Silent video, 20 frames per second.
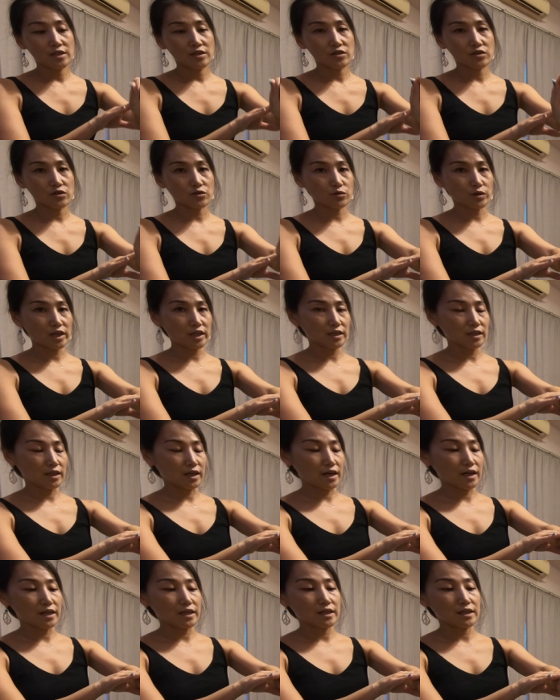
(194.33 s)
straight
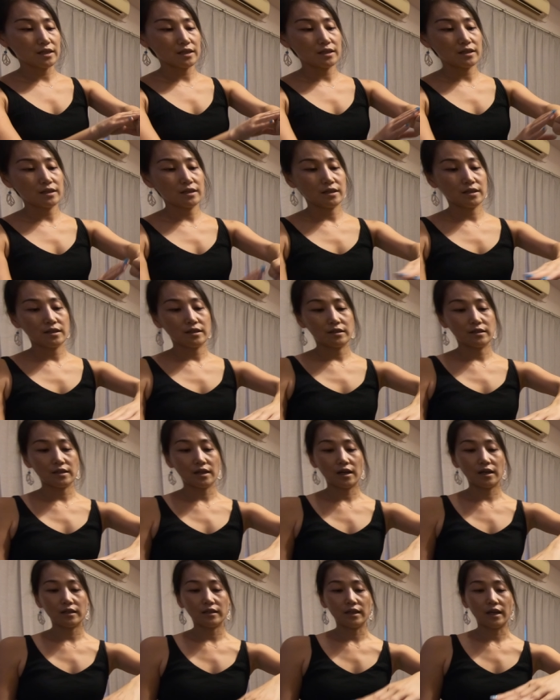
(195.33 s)
line,
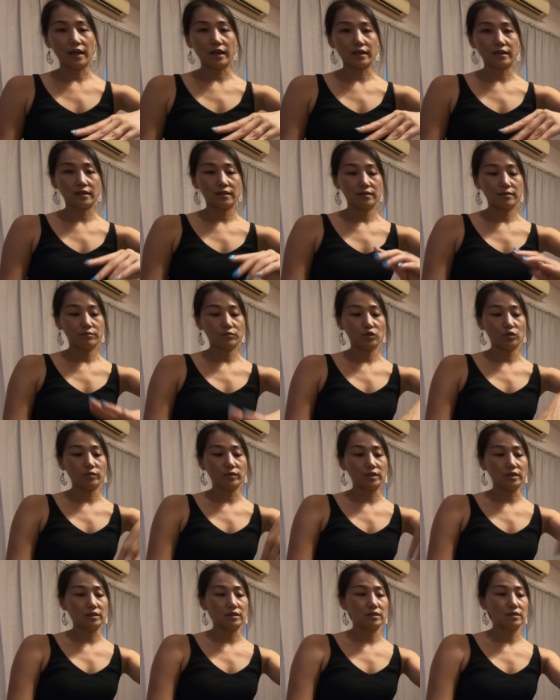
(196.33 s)
not like
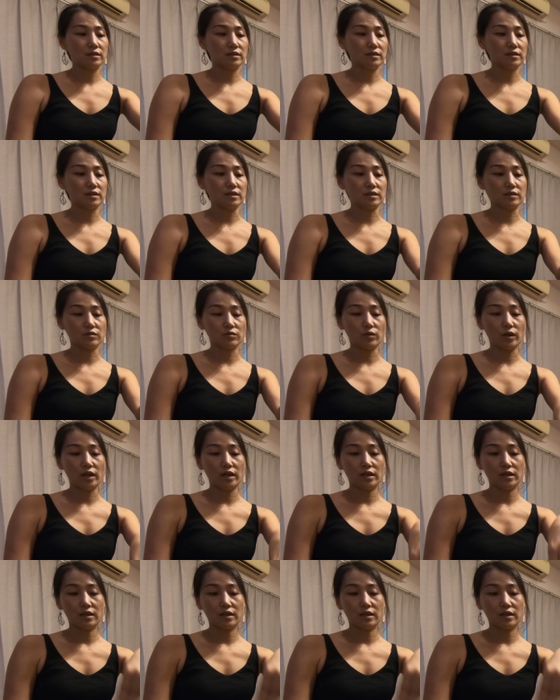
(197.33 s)
moving this way.